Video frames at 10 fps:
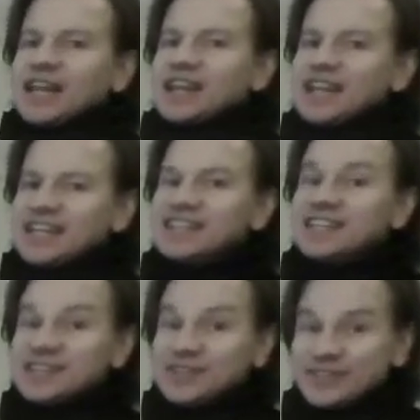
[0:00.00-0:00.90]
This is
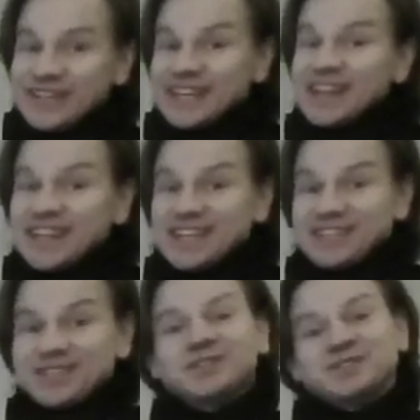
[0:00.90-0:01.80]
the correct
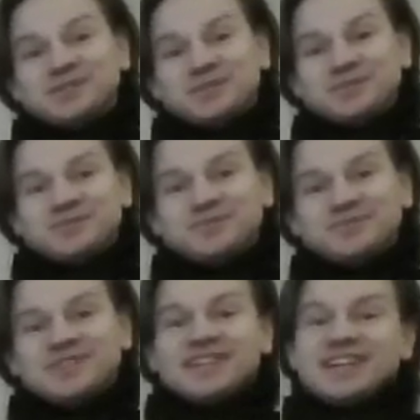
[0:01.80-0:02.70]
thing to do.
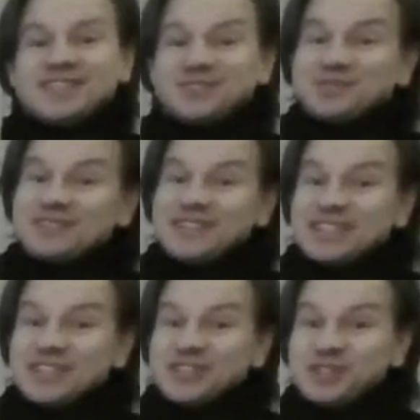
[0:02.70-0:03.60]
I
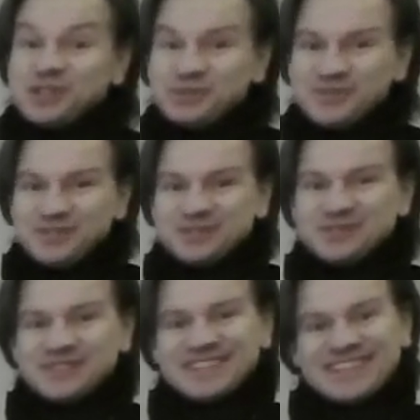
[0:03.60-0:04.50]
usually don't
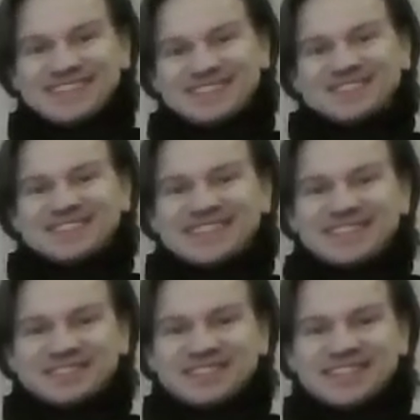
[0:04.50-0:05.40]
do that to
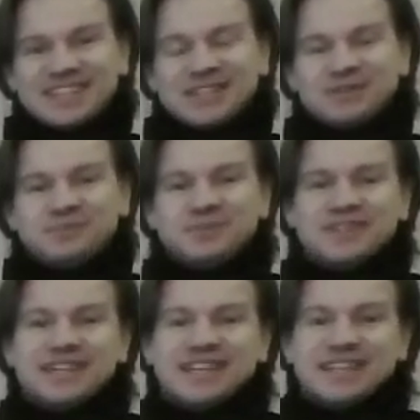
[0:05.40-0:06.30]
save time,
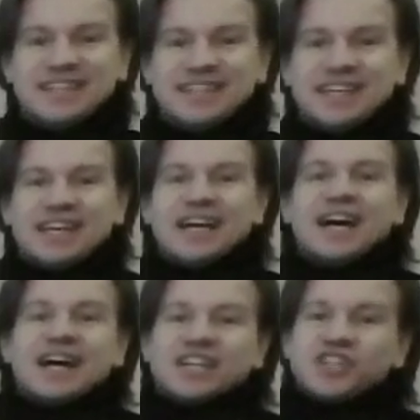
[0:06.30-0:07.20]
and
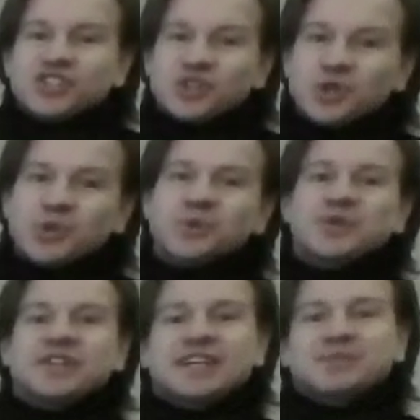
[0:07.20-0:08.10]
I know
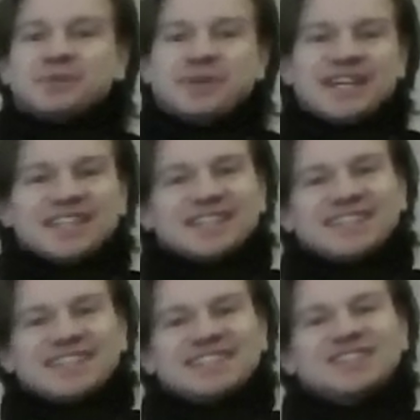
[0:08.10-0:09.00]
that my pattern
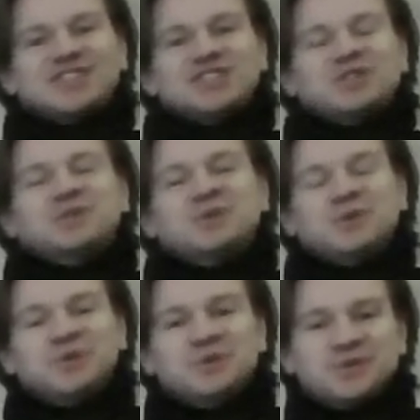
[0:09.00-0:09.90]
is not
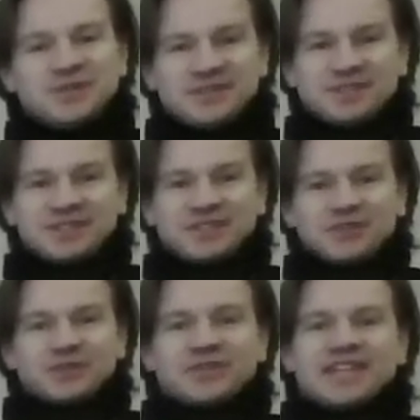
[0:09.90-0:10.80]
all
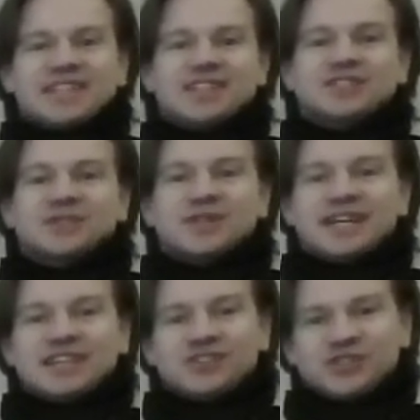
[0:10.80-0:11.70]
correct, so
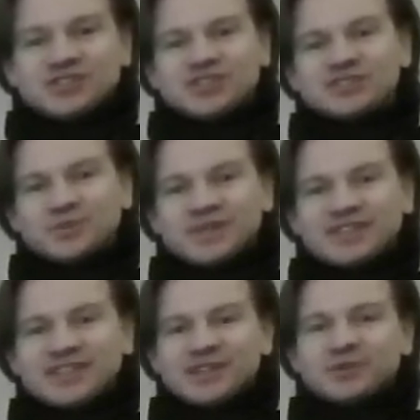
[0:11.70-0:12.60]
I just square
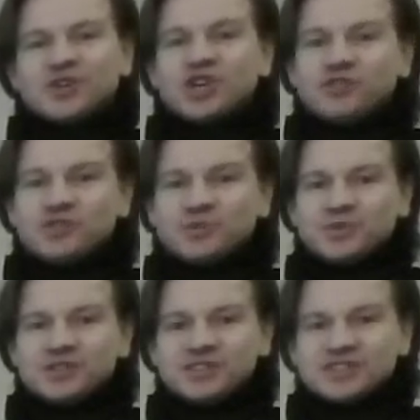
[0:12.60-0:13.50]
it out
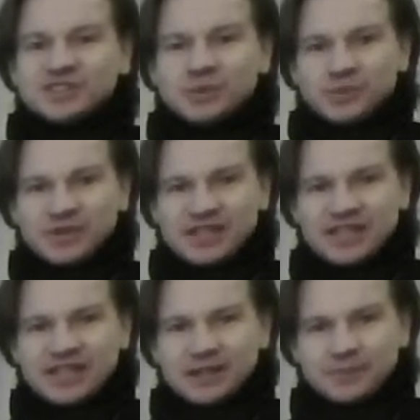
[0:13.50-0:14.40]
afterwards with
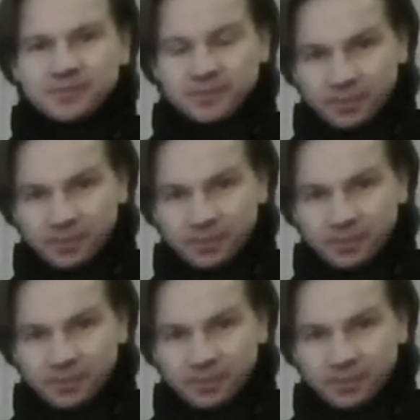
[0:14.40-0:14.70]
the